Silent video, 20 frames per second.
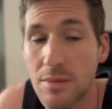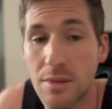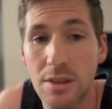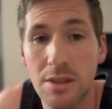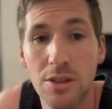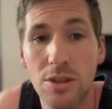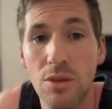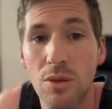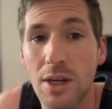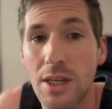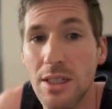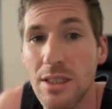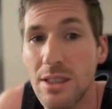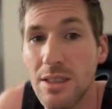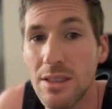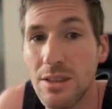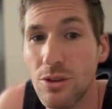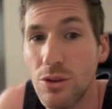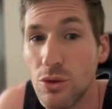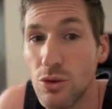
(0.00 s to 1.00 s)
So I
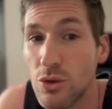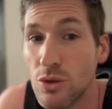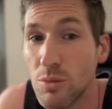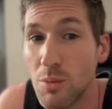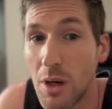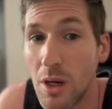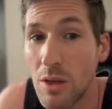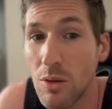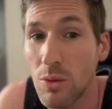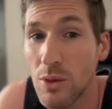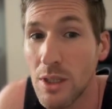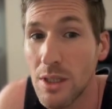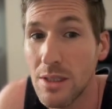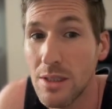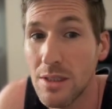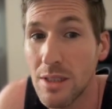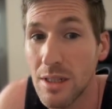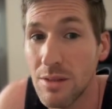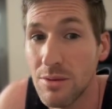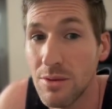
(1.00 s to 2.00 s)
do small
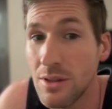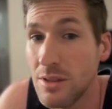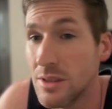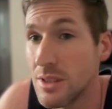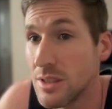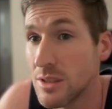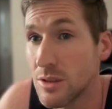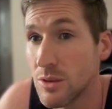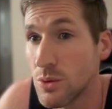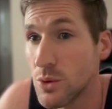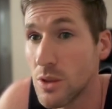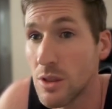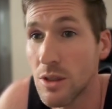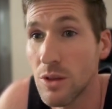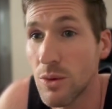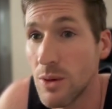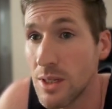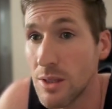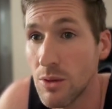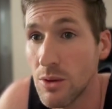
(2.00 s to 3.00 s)
weights. I find this to work
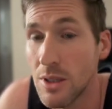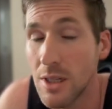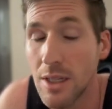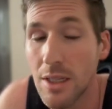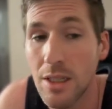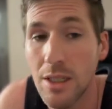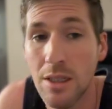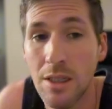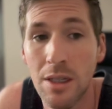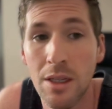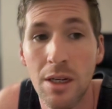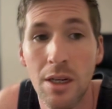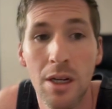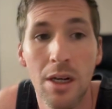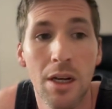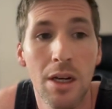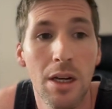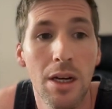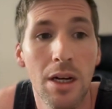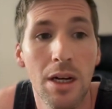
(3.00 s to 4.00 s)
quite well.
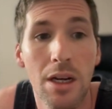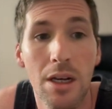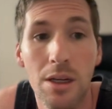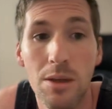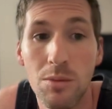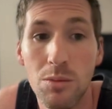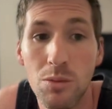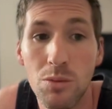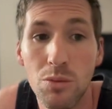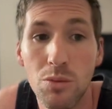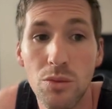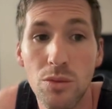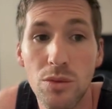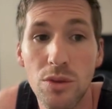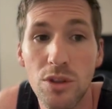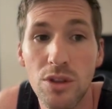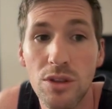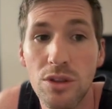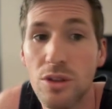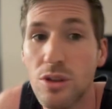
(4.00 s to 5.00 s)

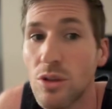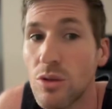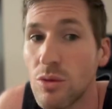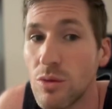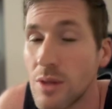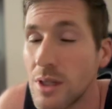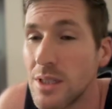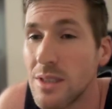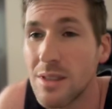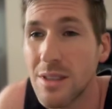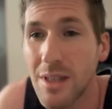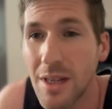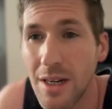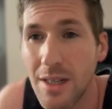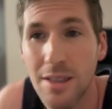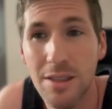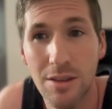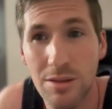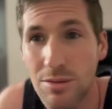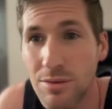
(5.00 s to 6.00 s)
So it's
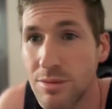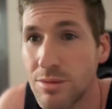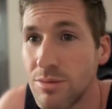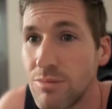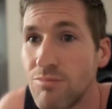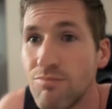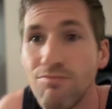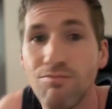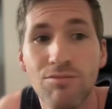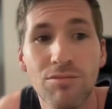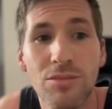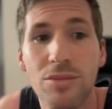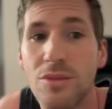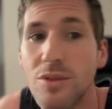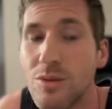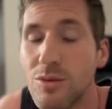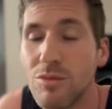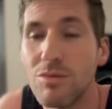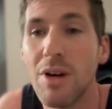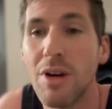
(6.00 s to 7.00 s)
kind of
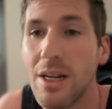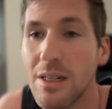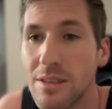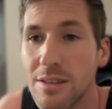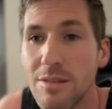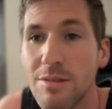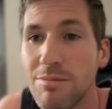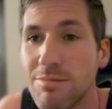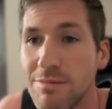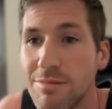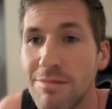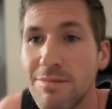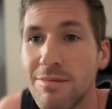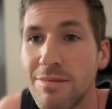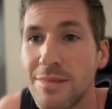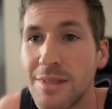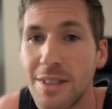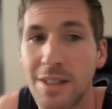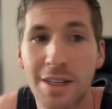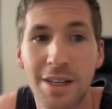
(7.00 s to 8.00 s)
random
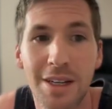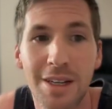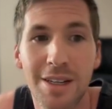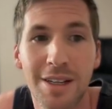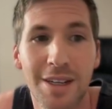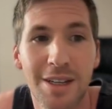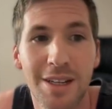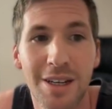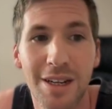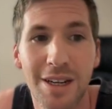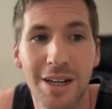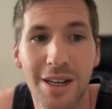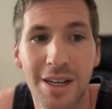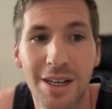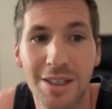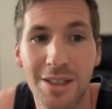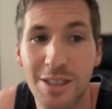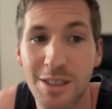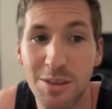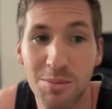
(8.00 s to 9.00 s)

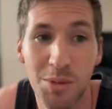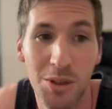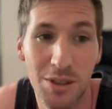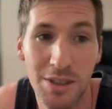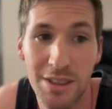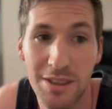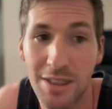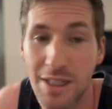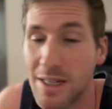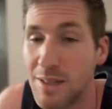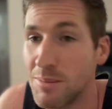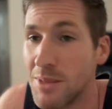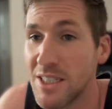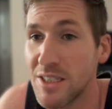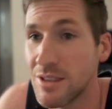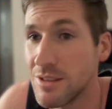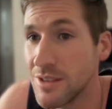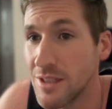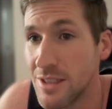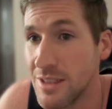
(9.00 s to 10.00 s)
at this point in time. I
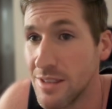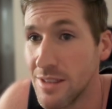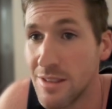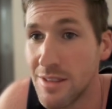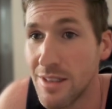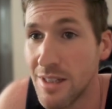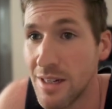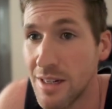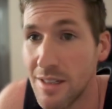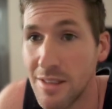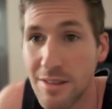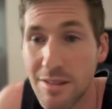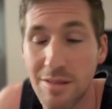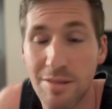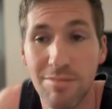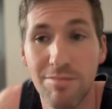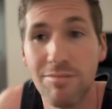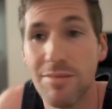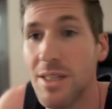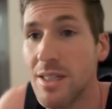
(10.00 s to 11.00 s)
can change that
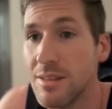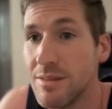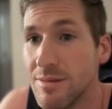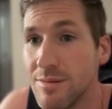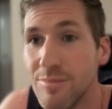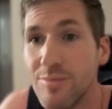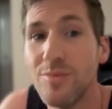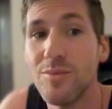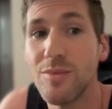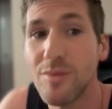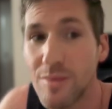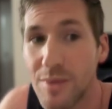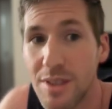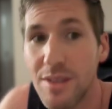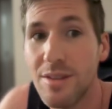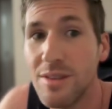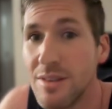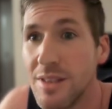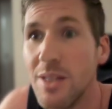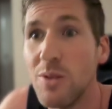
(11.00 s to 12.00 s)
and
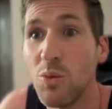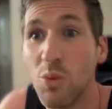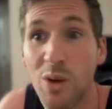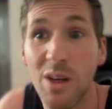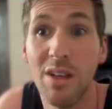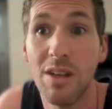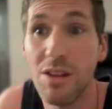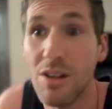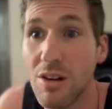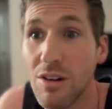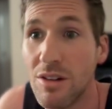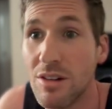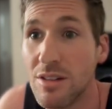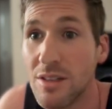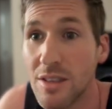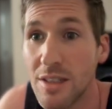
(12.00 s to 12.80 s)
it will learn.